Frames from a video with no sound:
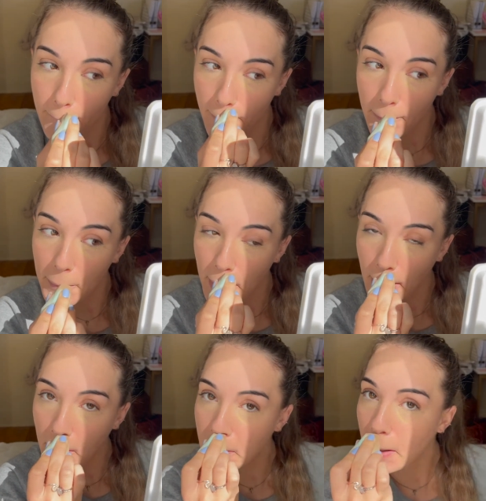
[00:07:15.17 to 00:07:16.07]
I'm gonna
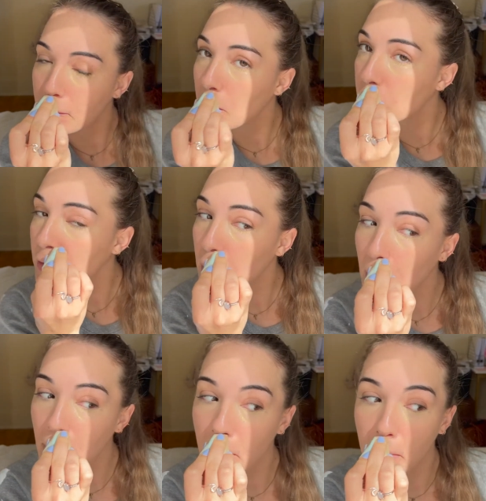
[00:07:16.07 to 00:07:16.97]
take what's left over
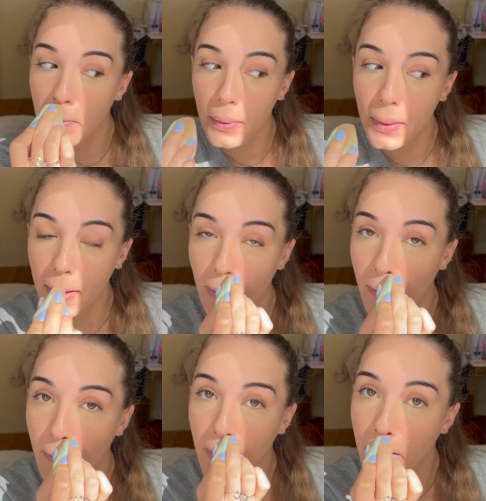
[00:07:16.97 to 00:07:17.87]
and I'm gonna put it
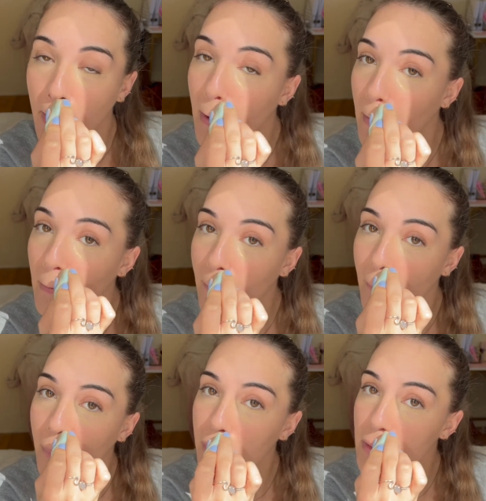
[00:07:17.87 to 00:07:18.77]
on
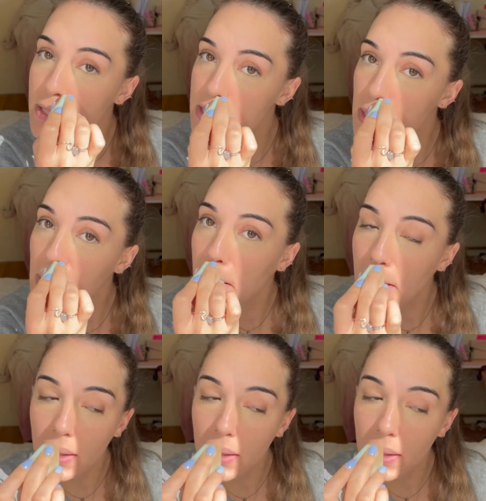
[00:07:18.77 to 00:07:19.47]
this here.